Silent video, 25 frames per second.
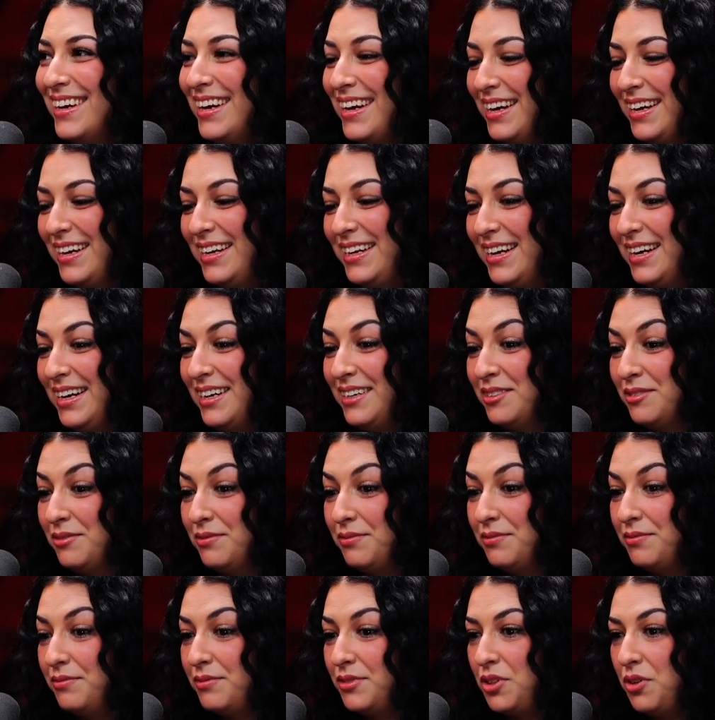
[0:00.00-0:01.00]
Yeah.
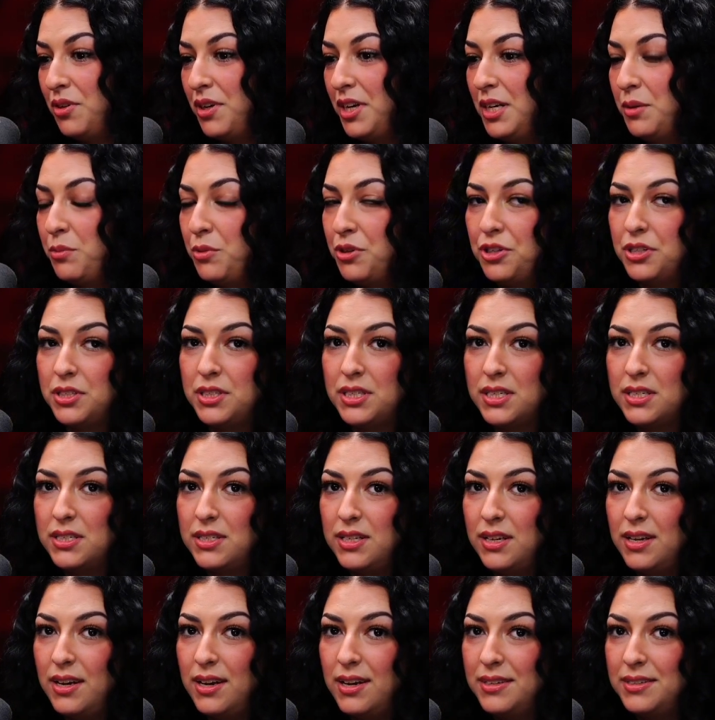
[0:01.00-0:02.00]
Don't get them when you're
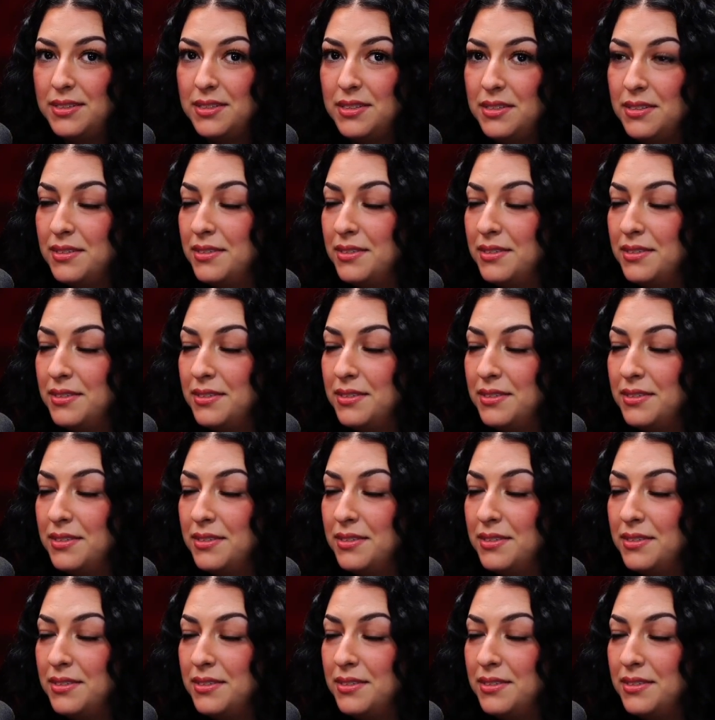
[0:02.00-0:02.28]
16, guys.